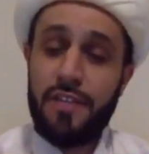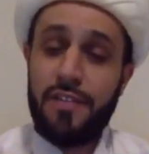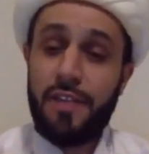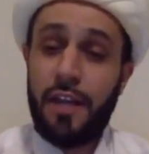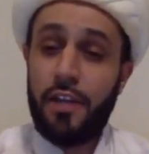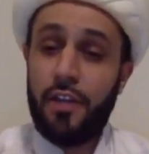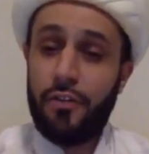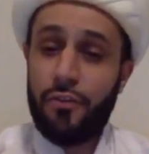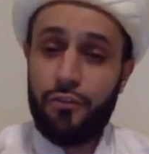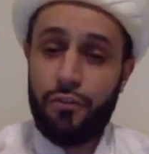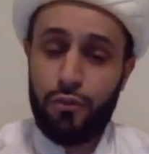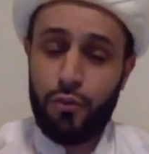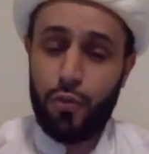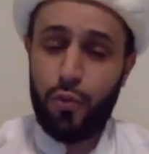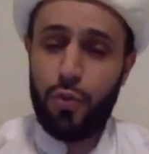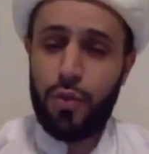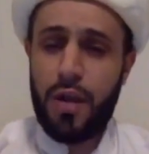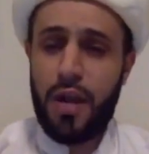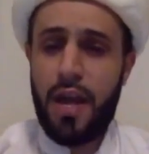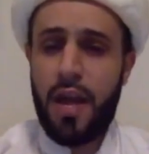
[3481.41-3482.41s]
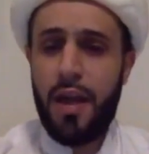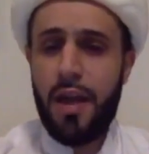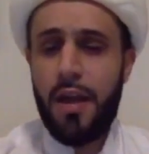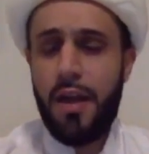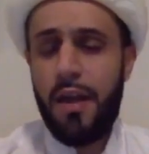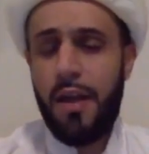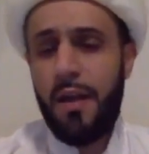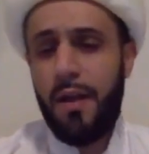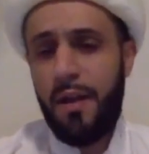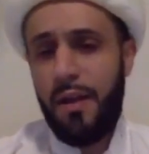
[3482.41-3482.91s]
An entire surah
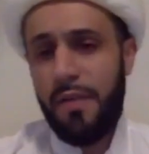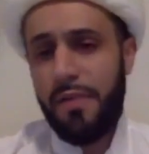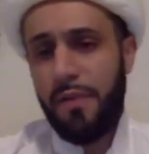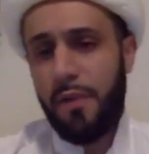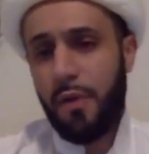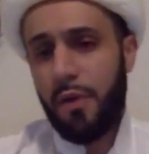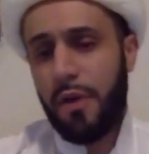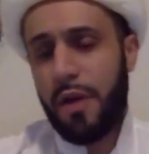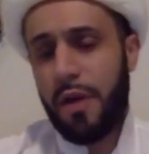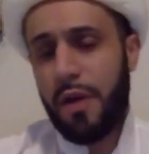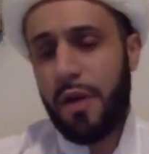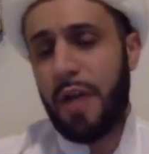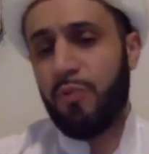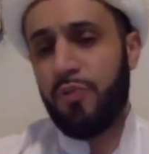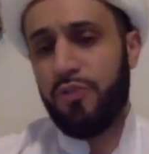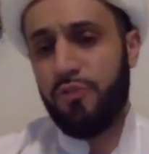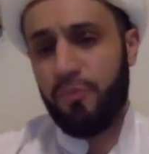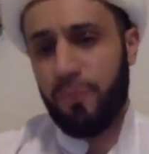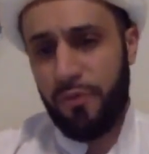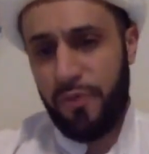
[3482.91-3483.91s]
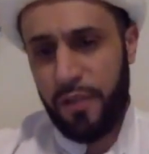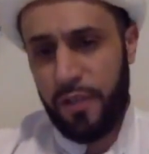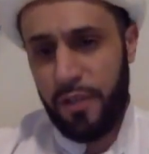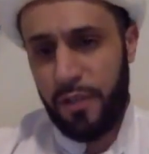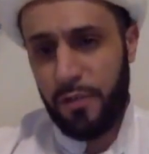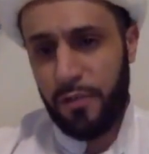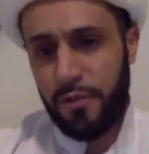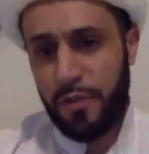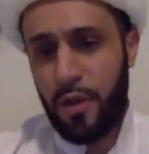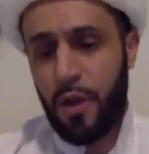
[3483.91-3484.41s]
in the Quran was
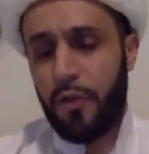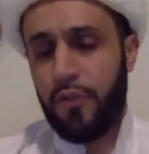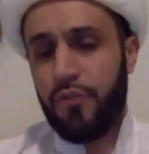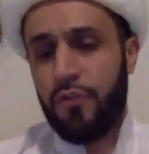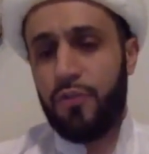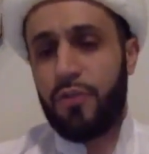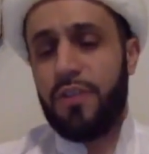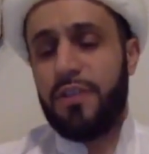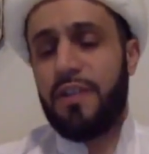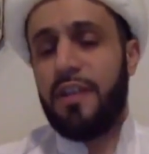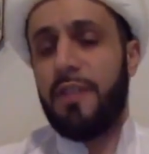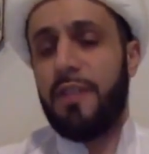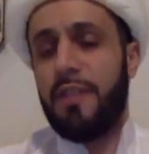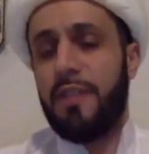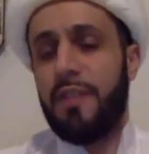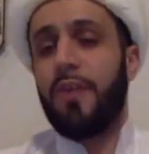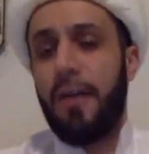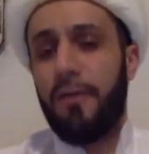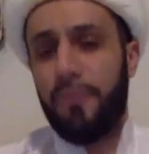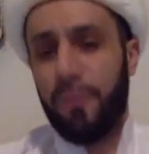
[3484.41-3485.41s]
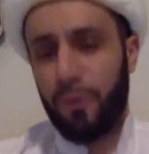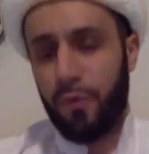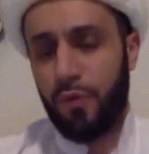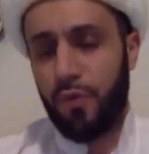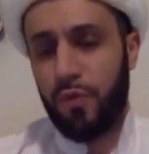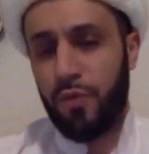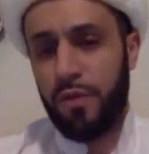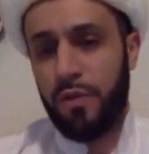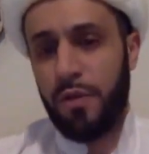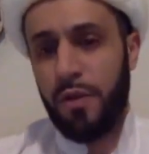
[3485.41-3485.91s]
revealed called Surah
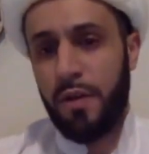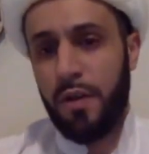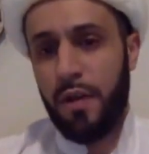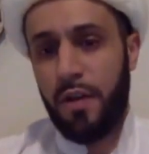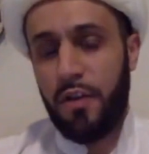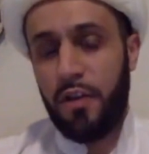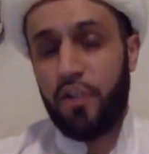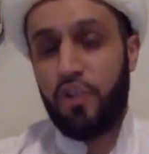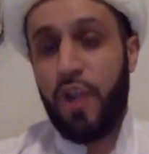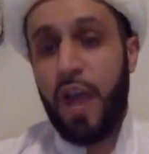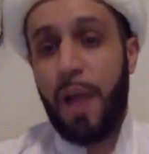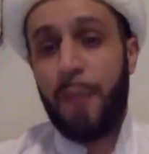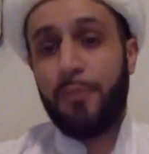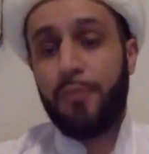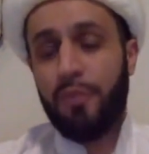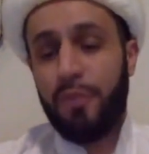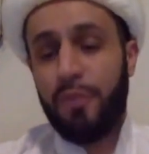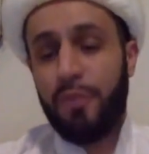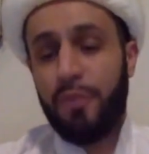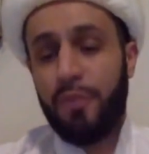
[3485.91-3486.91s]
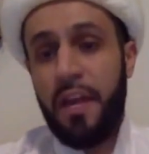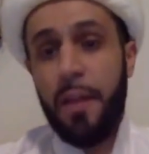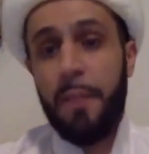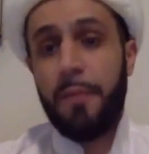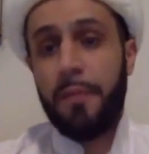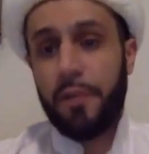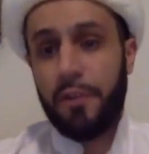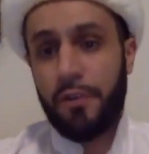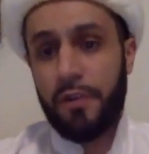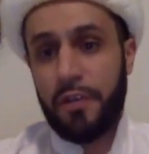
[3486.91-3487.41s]
al-Munafiqeen, the chapter of the
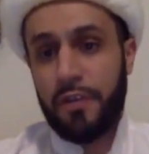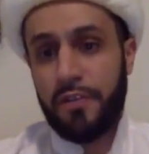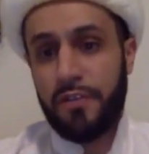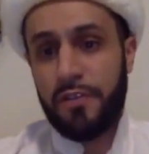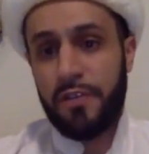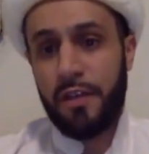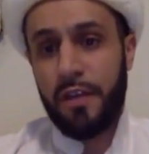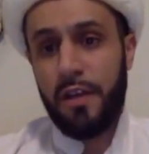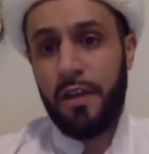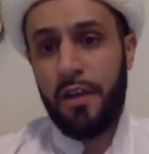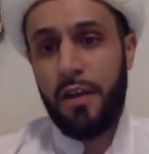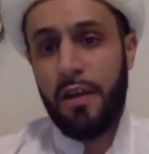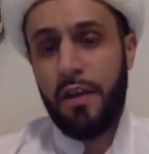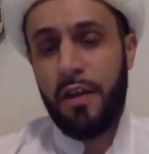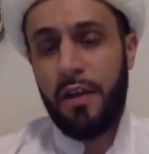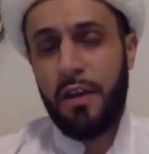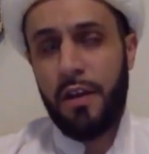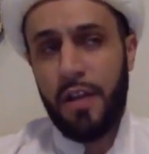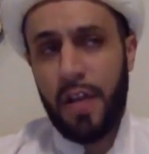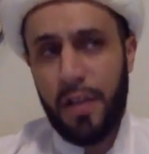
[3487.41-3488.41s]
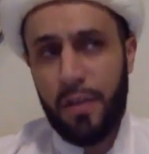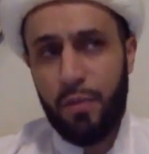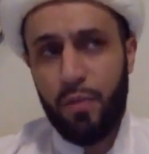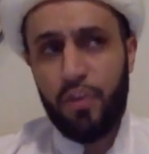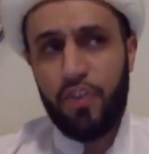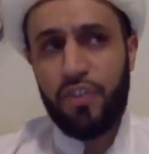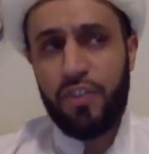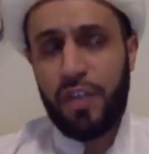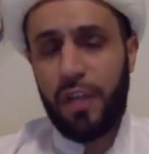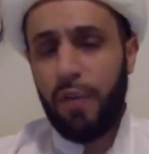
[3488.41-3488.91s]
hypocrites,
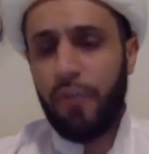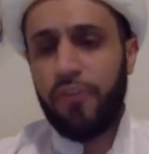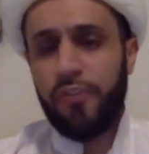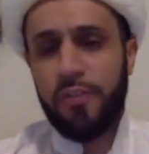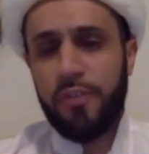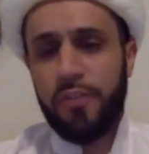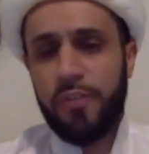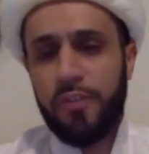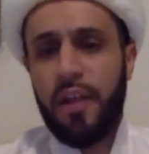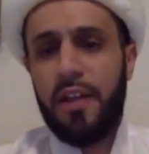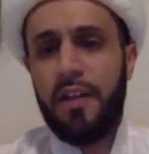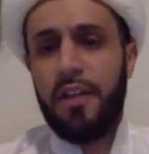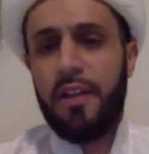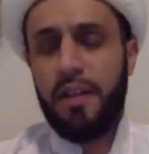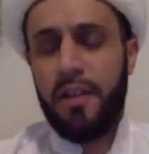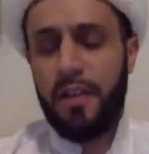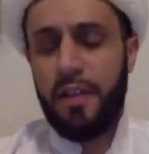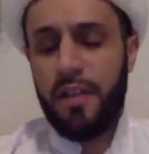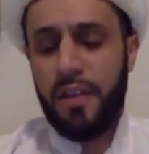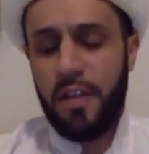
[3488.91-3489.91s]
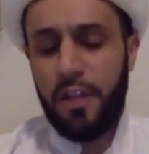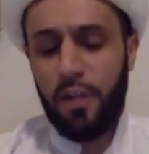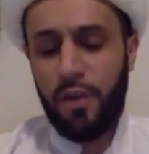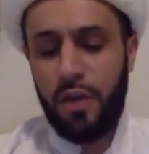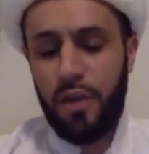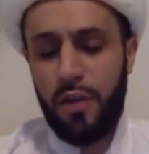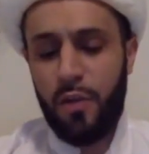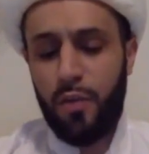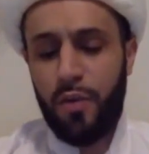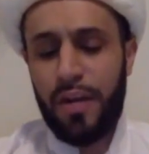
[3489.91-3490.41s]
and which tells you that,
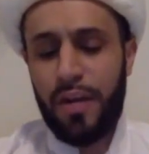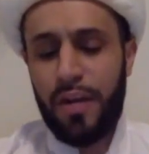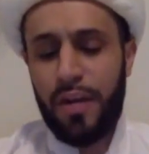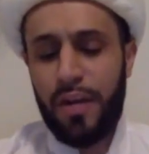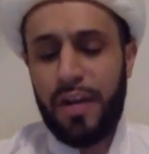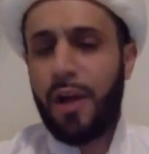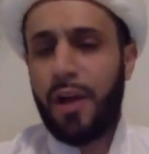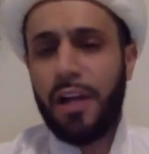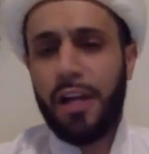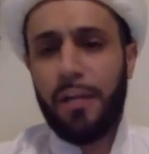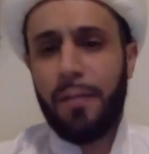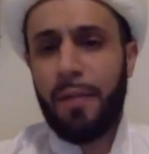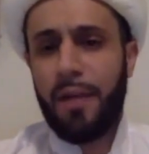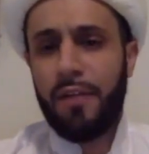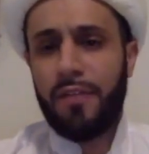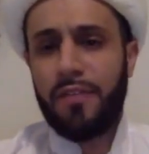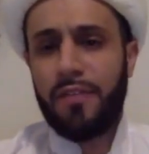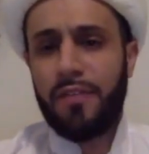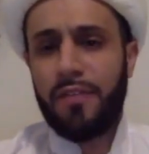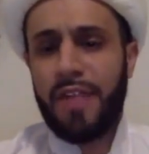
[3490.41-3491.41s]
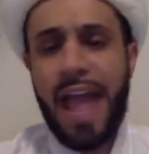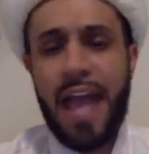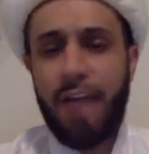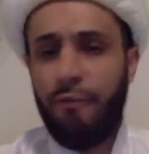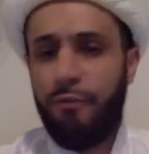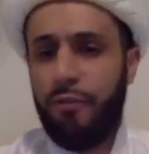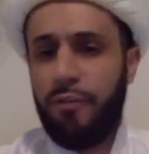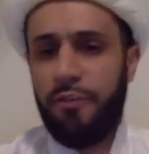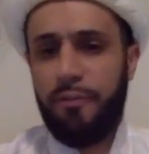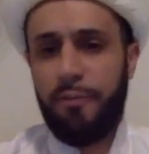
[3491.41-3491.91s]
you know, we're not talking about a
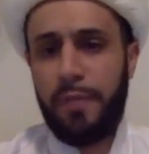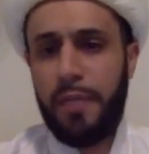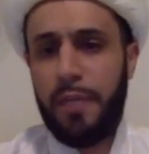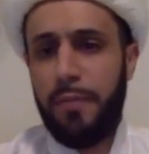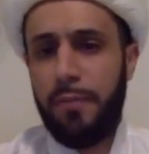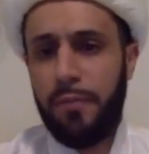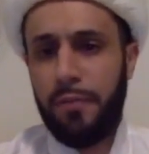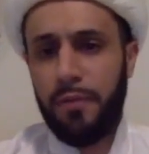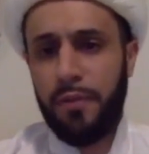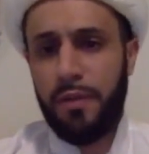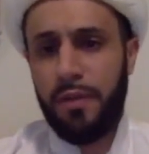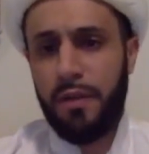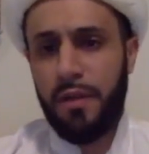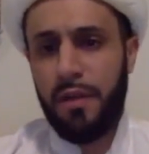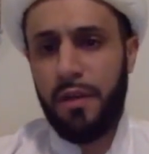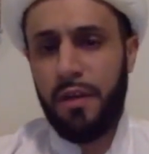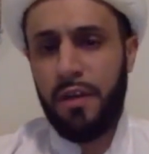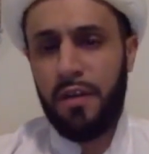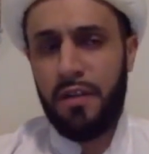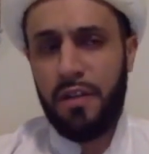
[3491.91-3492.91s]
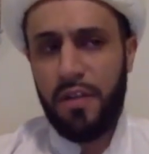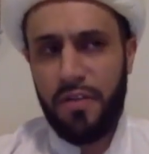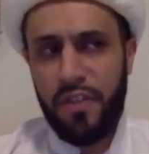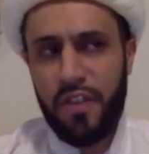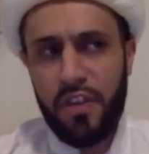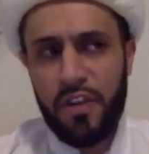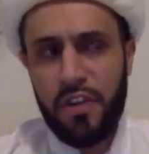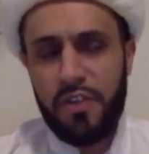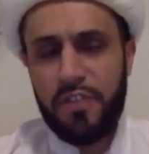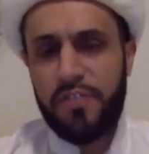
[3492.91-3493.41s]
handful of people,
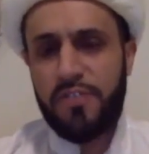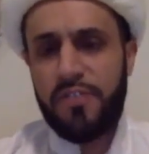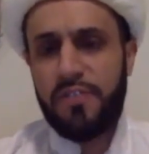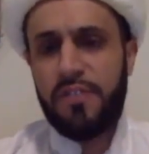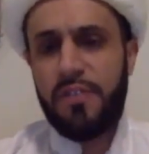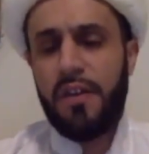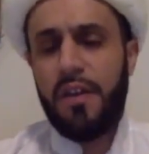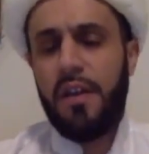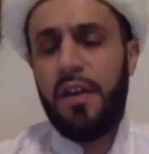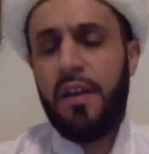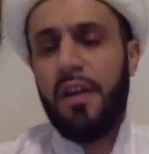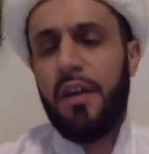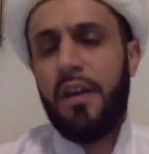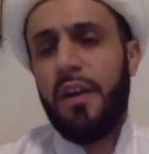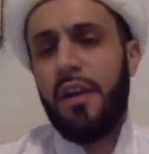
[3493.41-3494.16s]
that there's,